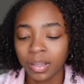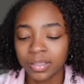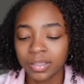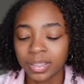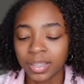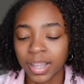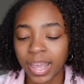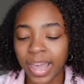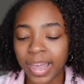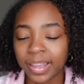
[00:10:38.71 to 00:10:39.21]

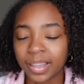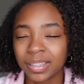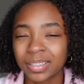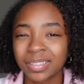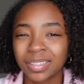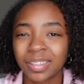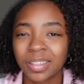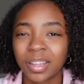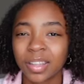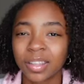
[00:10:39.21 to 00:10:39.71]
Slack
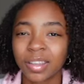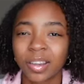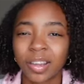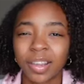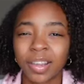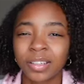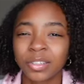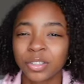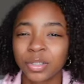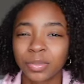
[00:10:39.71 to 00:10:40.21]
is another
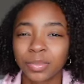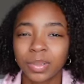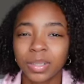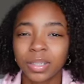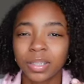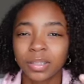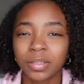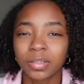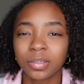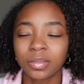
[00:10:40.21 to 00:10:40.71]

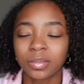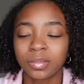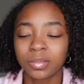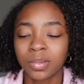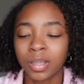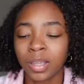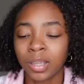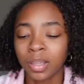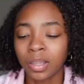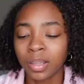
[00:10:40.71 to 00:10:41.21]
HUB.
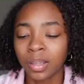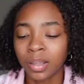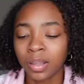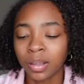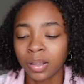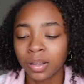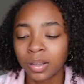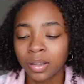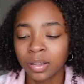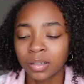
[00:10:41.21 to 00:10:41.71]

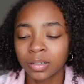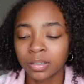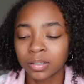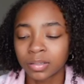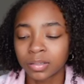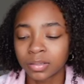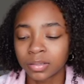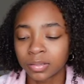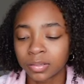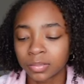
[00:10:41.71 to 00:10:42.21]

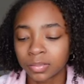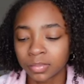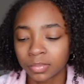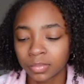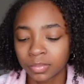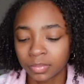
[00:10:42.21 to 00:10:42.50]
um,